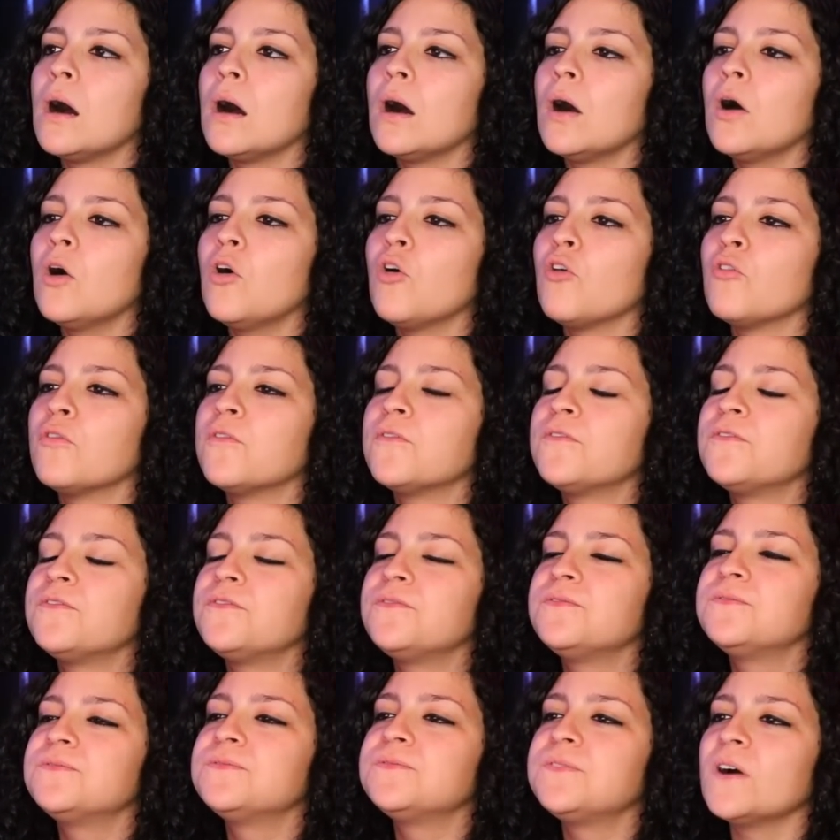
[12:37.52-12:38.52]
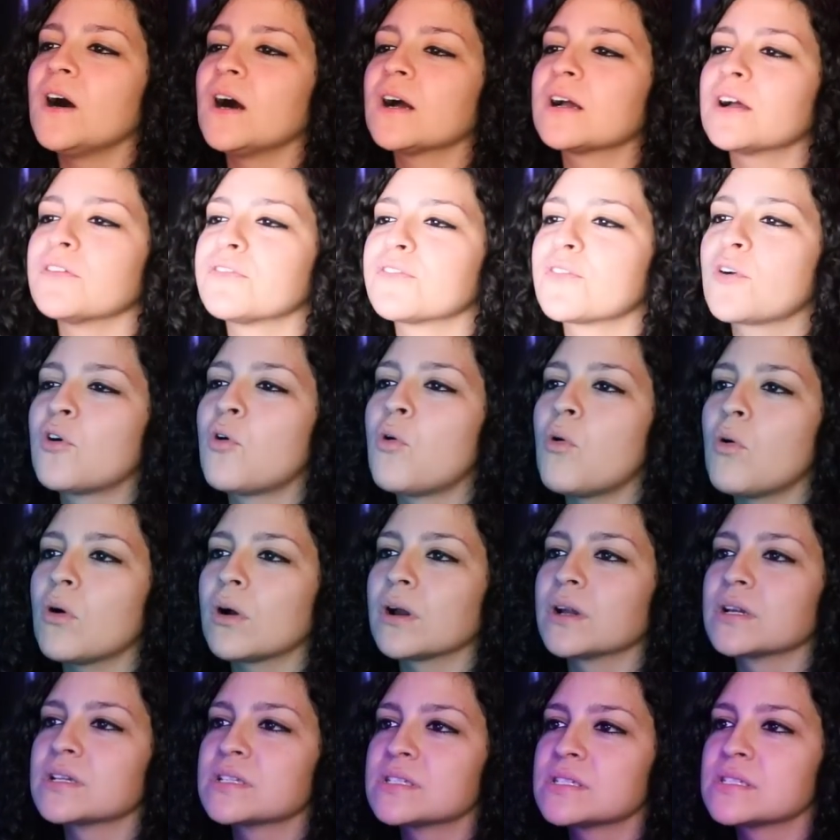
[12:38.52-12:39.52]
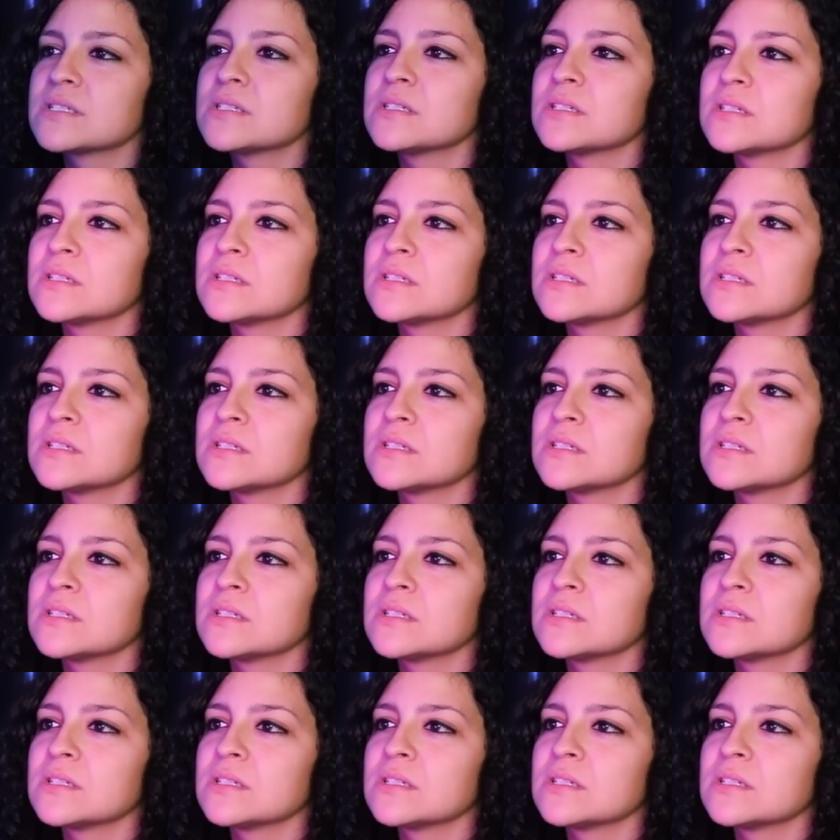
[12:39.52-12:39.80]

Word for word: Oh, fuck, of course.